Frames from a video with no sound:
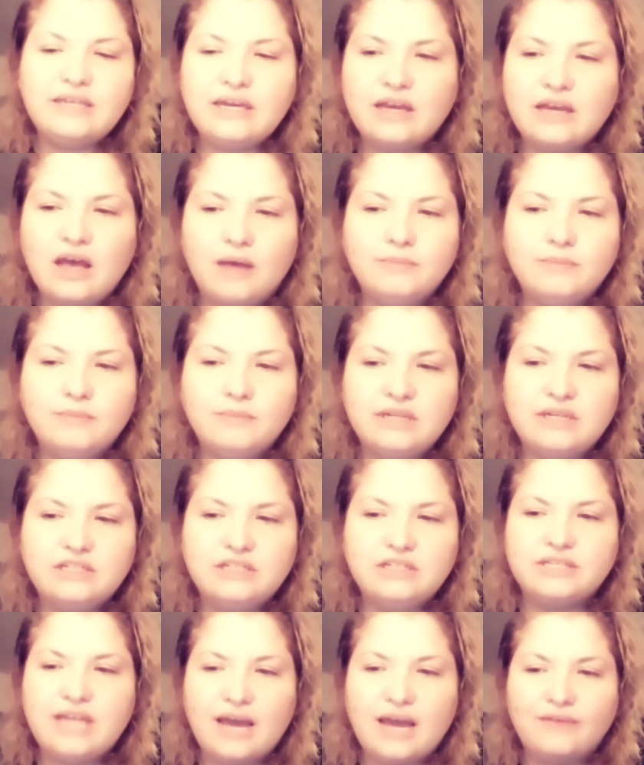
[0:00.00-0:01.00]
it comes to
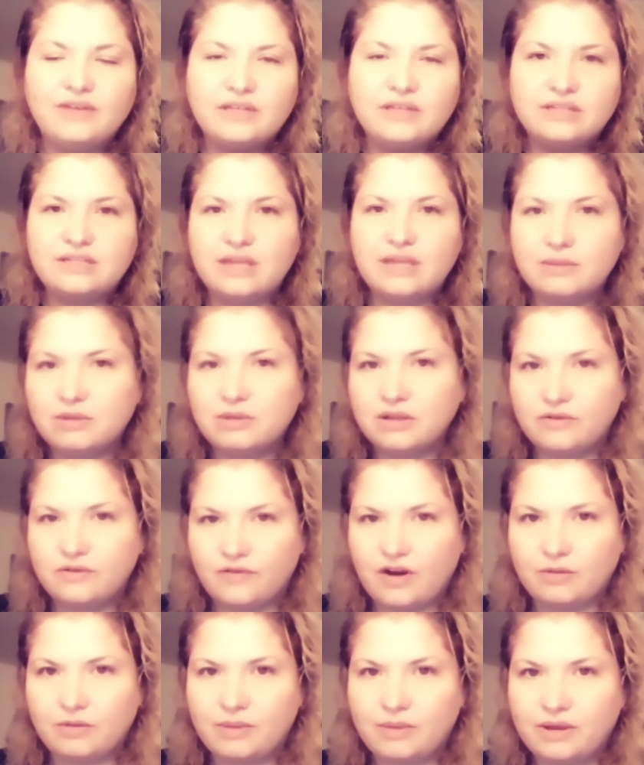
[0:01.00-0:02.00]
just having a stable
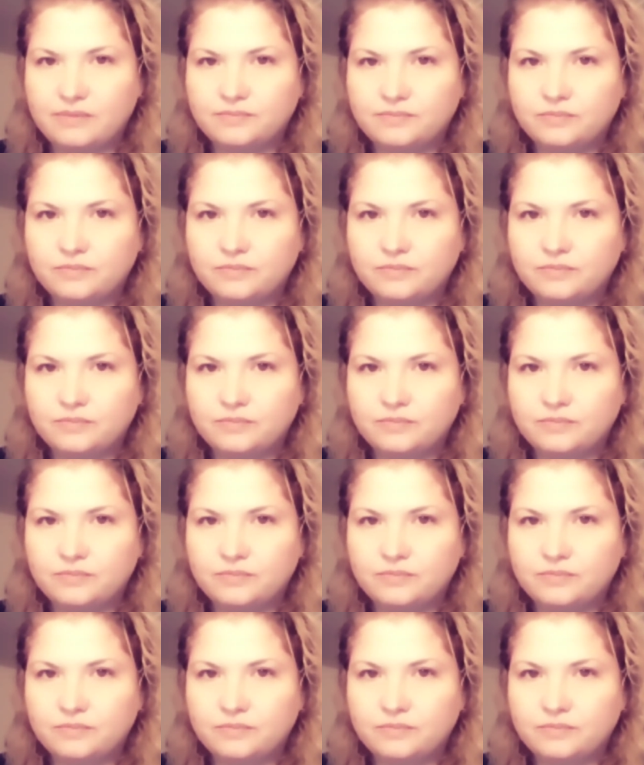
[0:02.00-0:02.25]
environment.